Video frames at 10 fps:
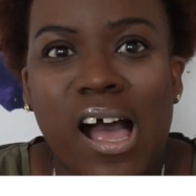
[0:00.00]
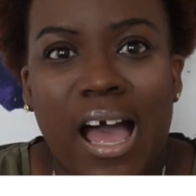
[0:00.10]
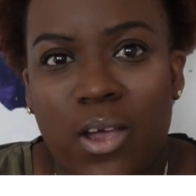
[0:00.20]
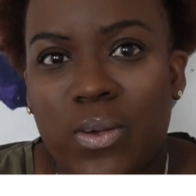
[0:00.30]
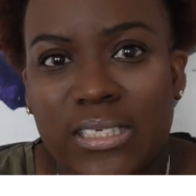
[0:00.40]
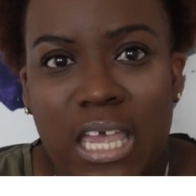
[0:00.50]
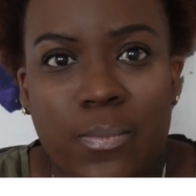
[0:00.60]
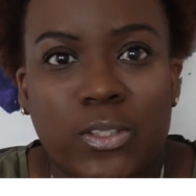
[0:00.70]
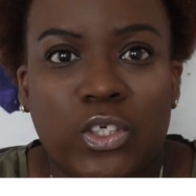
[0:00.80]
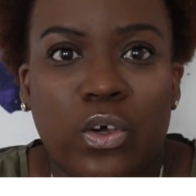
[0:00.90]
I was
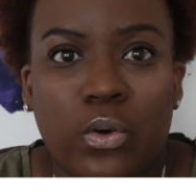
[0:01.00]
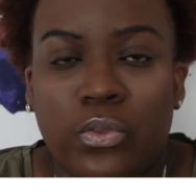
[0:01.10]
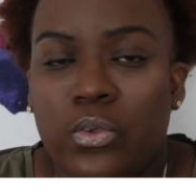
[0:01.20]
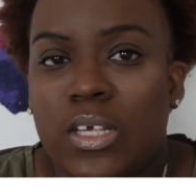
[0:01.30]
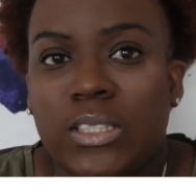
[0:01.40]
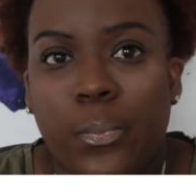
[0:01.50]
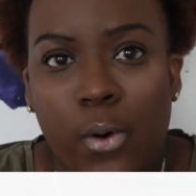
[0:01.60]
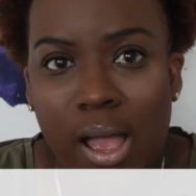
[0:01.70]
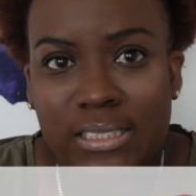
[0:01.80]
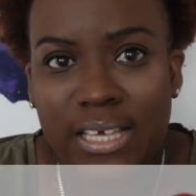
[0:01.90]
able to go through this
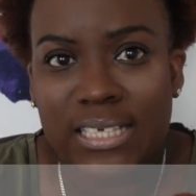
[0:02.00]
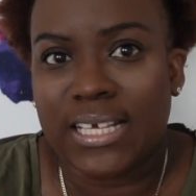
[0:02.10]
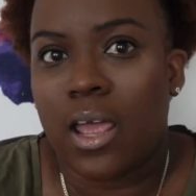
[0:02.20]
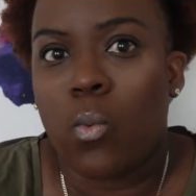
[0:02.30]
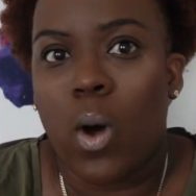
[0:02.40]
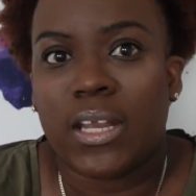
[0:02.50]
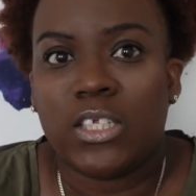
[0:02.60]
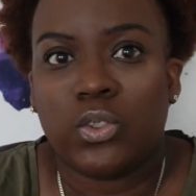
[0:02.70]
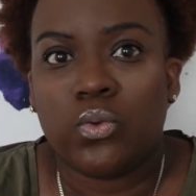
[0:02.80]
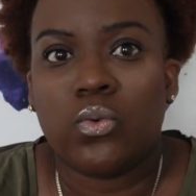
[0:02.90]
process and I
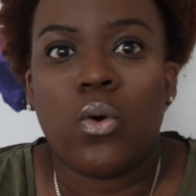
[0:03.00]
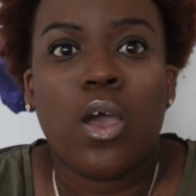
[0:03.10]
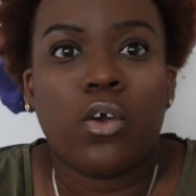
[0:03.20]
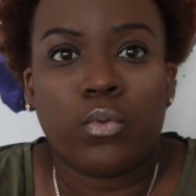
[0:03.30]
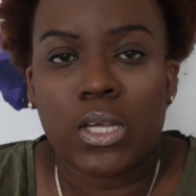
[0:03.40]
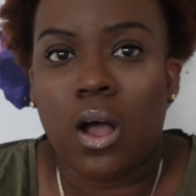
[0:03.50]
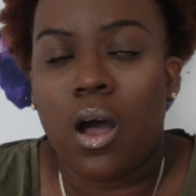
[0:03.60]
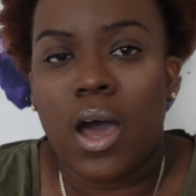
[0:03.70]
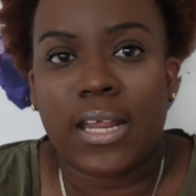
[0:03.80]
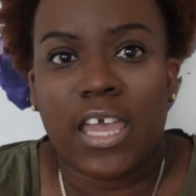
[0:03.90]
wanted to
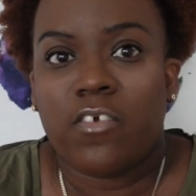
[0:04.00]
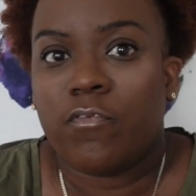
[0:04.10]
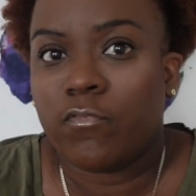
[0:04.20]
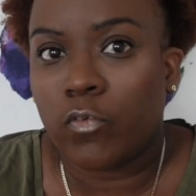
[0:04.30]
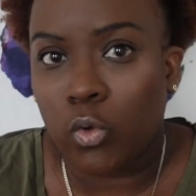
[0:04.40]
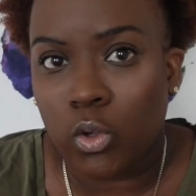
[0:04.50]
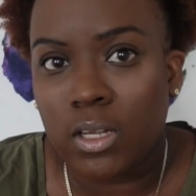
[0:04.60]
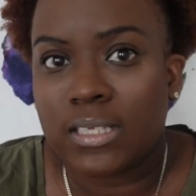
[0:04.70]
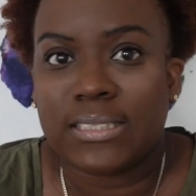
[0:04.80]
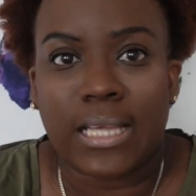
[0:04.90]
record a
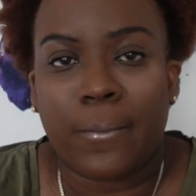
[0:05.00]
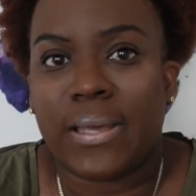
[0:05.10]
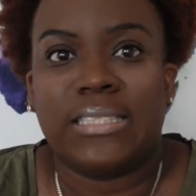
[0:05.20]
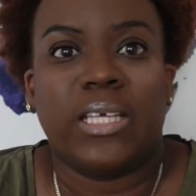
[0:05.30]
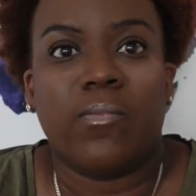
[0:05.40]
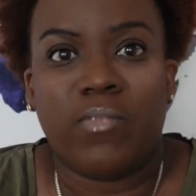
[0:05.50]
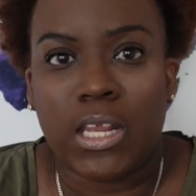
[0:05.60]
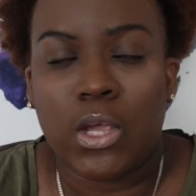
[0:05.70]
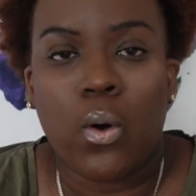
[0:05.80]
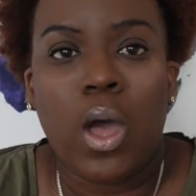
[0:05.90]
full step-by-step
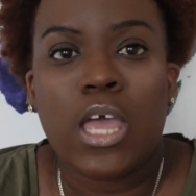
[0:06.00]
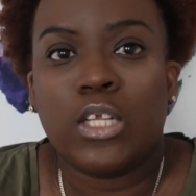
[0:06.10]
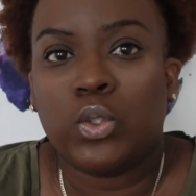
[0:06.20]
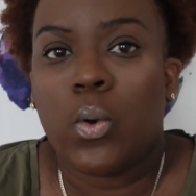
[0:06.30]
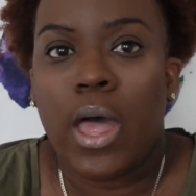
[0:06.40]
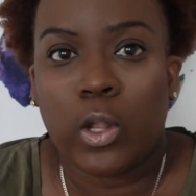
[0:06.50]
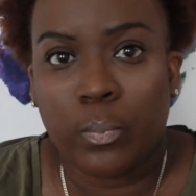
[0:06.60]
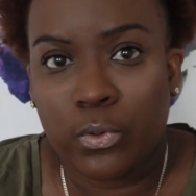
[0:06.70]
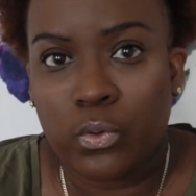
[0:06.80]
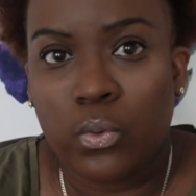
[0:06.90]
video to
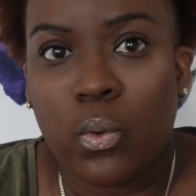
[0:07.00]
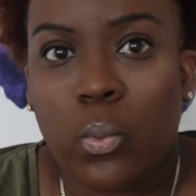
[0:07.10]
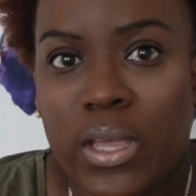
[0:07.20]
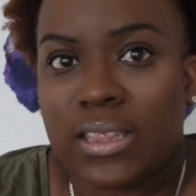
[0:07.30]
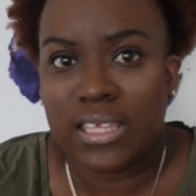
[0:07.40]
help you with